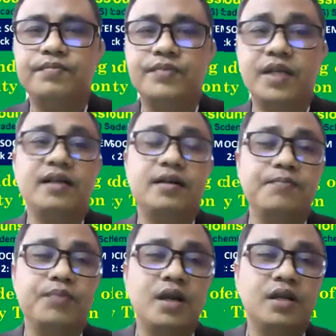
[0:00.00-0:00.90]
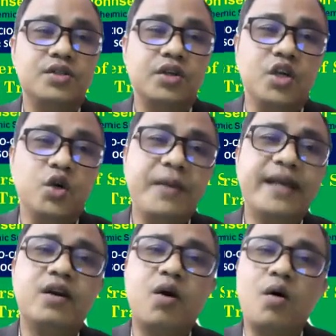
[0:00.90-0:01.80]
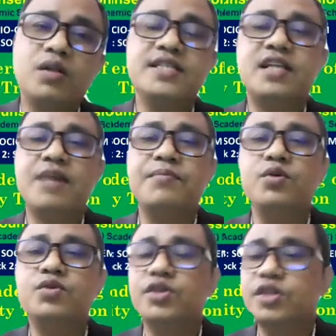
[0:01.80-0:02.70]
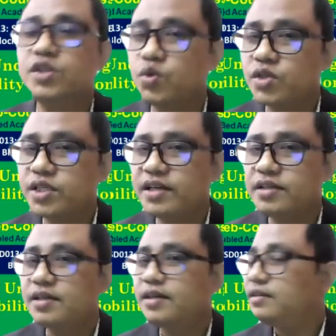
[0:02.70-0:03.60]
right? So all system use resources,